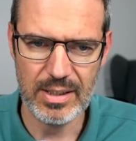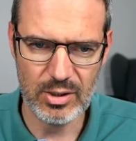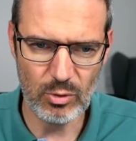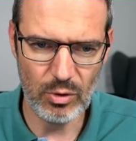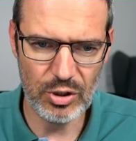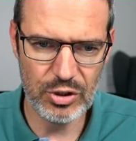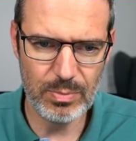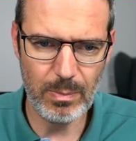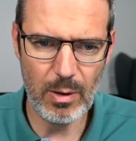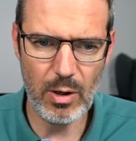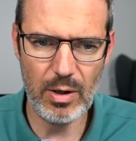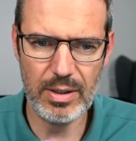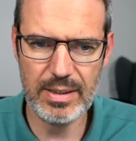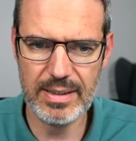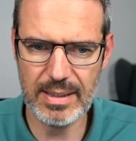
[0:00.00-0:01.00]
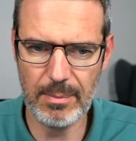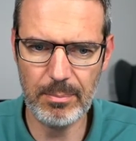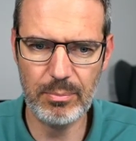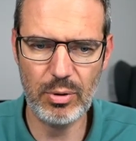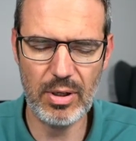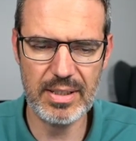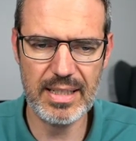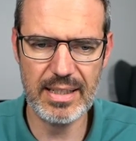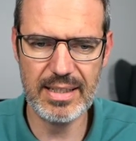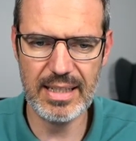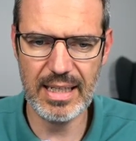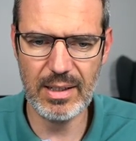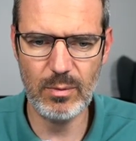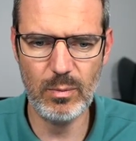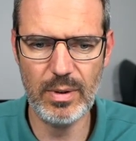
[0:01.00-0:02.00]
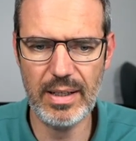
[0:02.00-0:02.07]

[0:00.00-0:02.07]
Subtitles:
the storage part, some processing